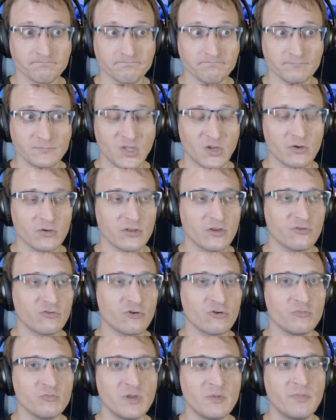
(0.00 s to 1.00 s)
They're, they
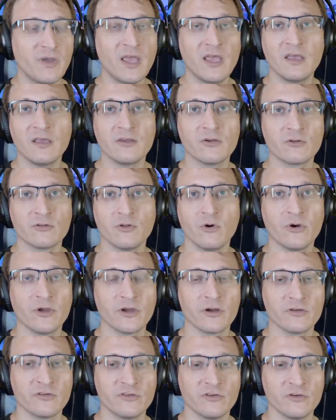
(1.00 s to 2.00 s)
should not be paying your
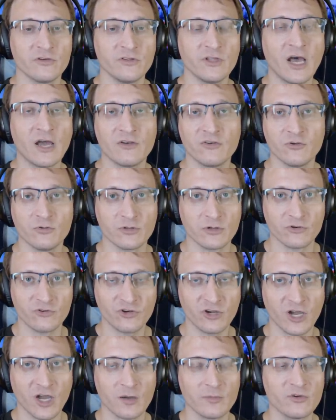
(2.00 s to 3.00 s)
lawyer to not do their
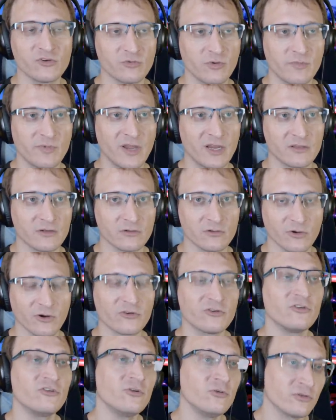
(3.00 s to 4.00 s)
job. You should be paying a lawyer
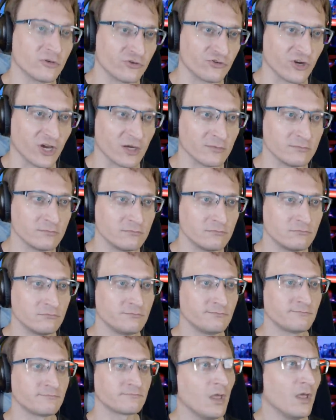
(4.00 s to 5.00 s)
to do their job.
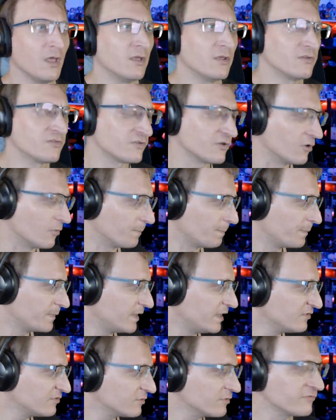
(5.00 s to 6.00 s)
So
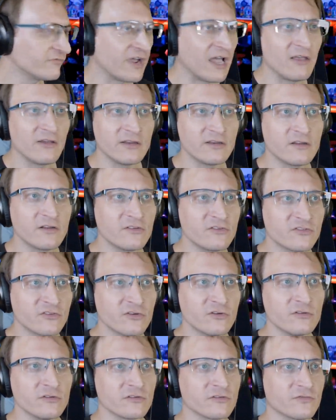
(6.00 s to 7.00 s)
these are valid
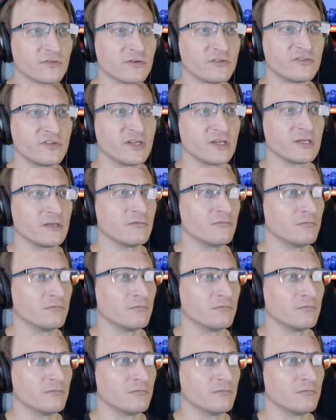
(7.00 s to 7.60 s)
concerns for CIG.